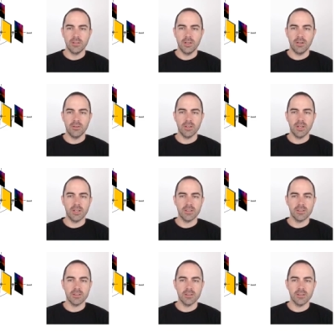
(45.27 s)

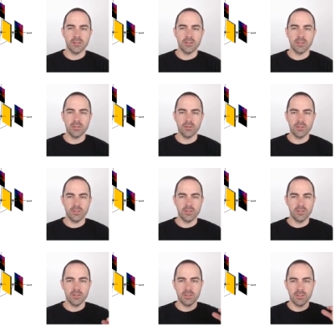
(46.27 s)
hourglass architecture that
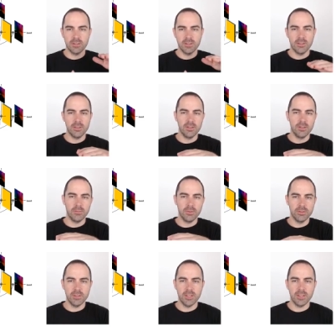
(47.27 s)
there is uh, a
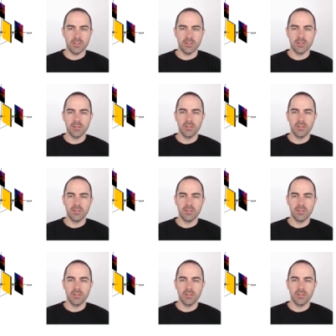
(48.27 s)
bottleneck.